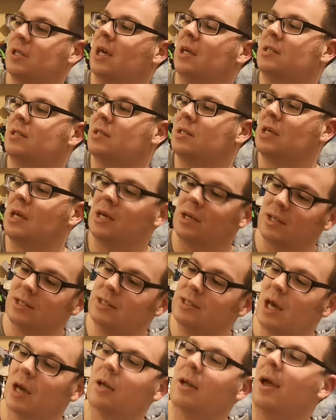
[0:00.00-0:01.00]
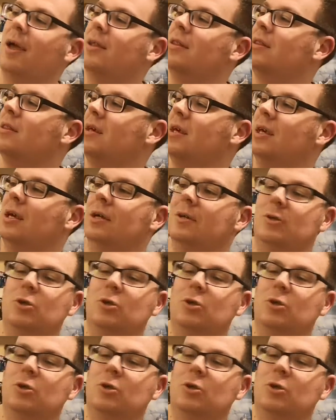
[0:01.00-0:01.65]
It's done in the